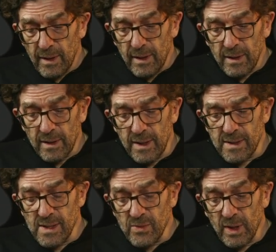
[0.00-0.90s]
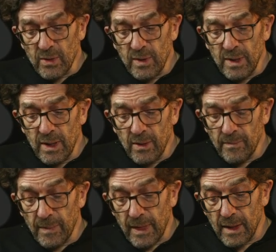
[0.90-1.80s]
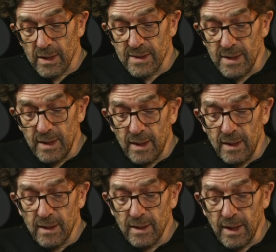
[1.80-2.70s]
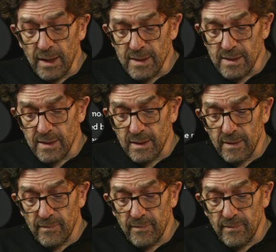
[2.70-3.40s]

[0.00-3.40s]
And this is what we now see in the next